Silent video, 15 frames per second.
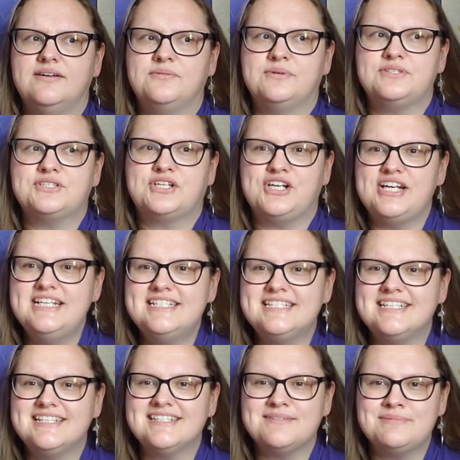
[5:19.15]
what's
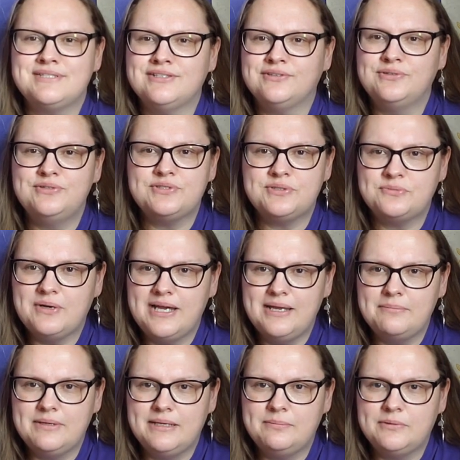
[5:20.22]
crazy is I'm still losing
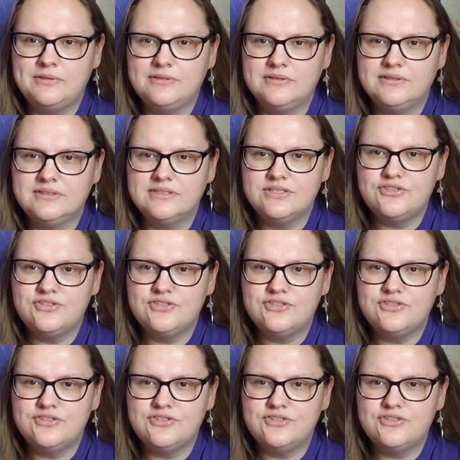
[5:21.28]
weight, people.